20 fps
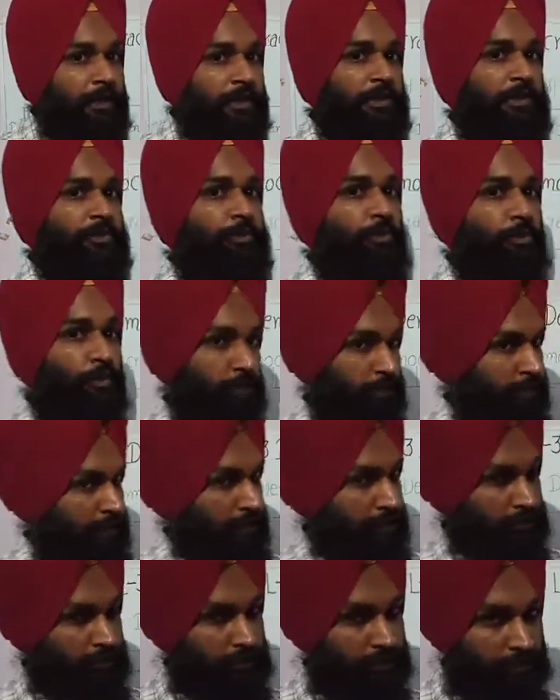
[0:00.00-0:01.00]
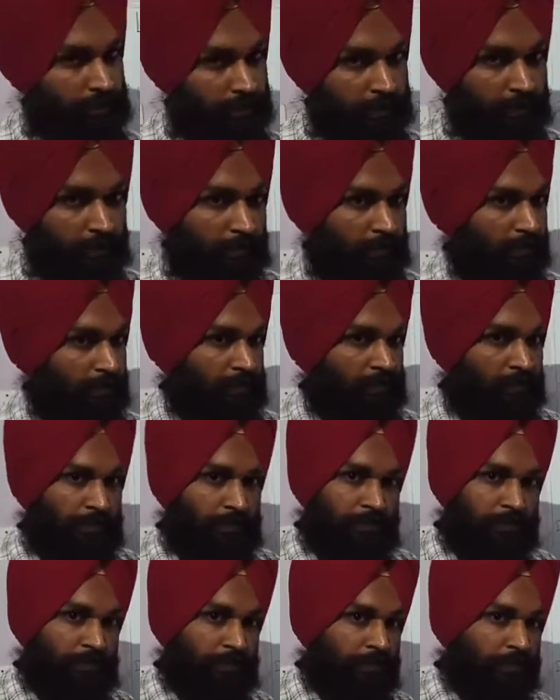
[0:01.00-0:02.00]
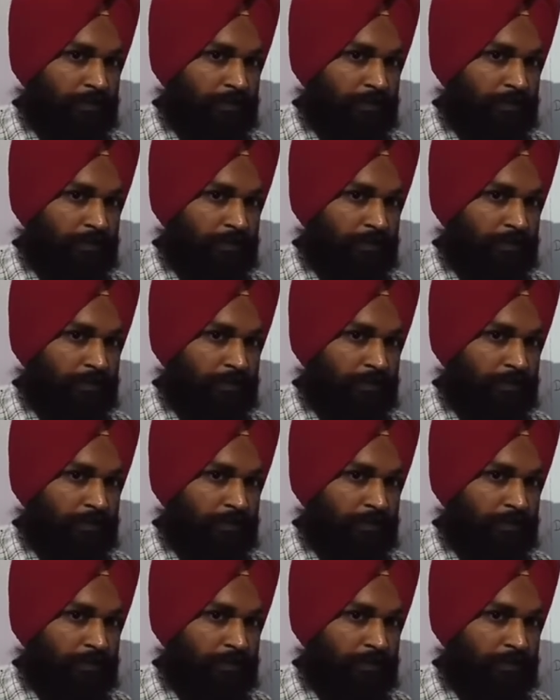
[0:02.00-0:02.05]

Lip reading: this process, okay, elections